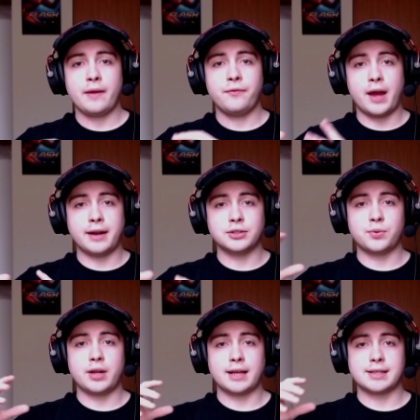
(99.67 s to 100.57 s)
That is
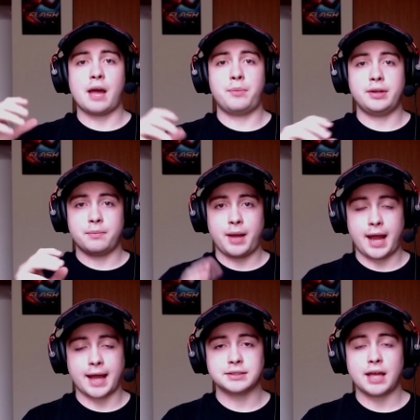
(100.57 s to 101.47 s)
what has happened in the
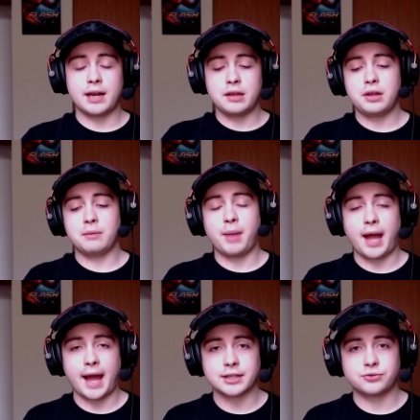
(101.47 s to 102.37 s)
past. Anything
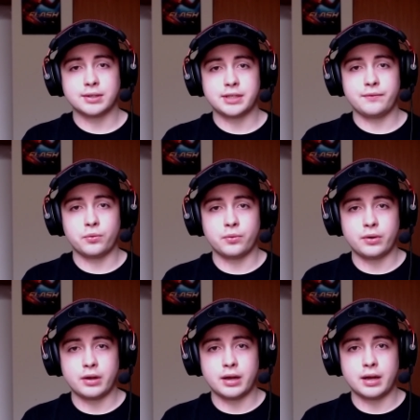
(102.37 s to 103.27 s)
past Resident Evil
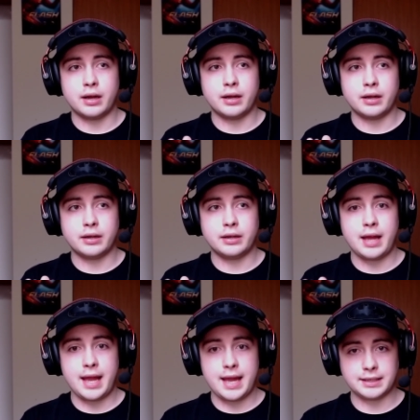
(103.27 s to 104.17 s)
uh,
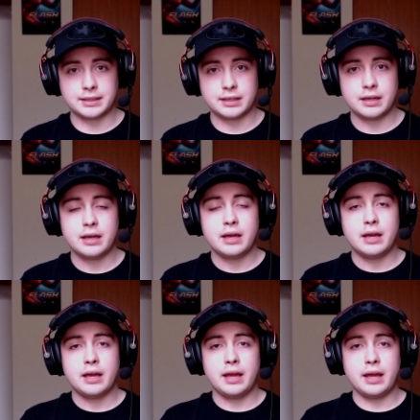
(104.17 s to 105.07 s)
8
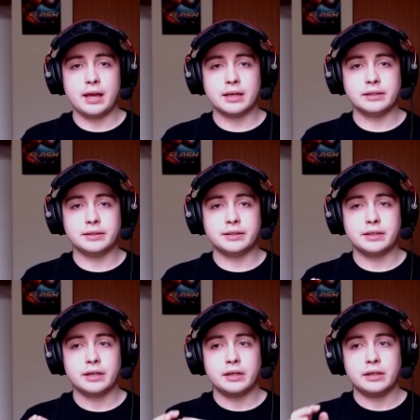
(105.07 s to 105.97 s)
is,
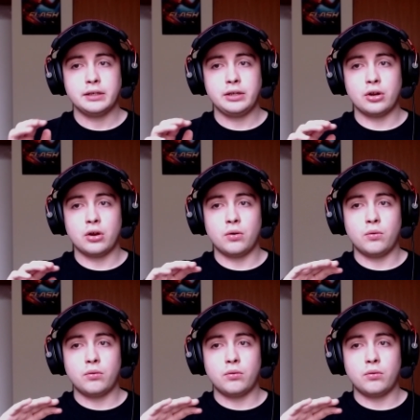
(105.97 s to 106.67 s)
you know,